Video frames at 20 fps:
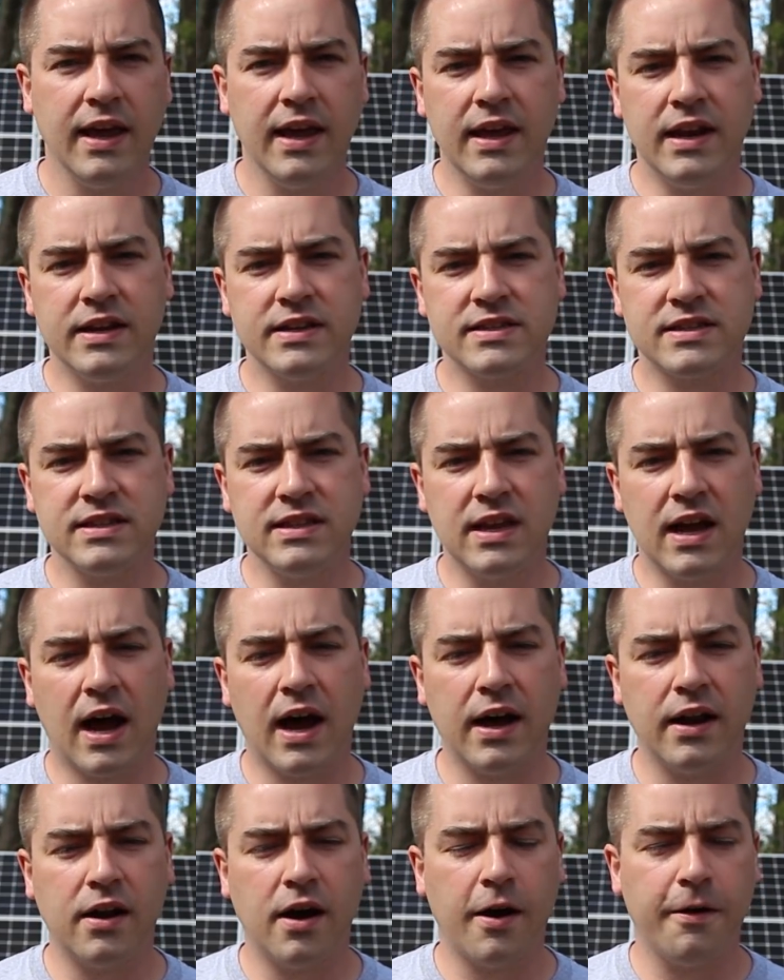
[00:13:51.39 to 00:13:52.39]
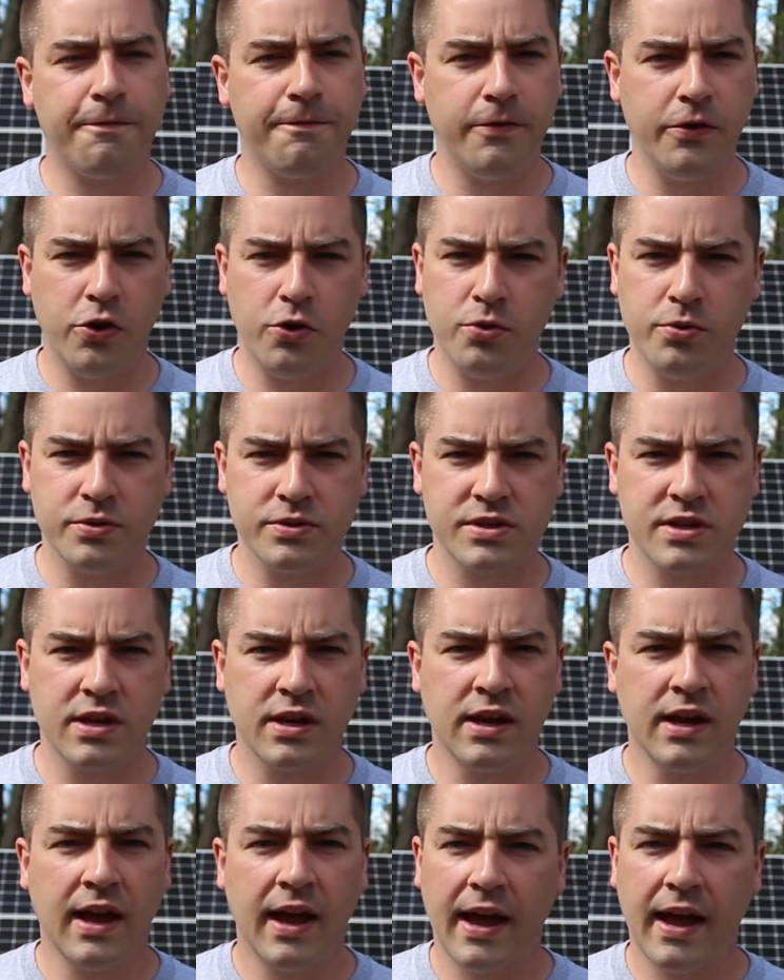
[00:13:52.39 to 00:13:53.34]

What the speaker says: It is not a fuse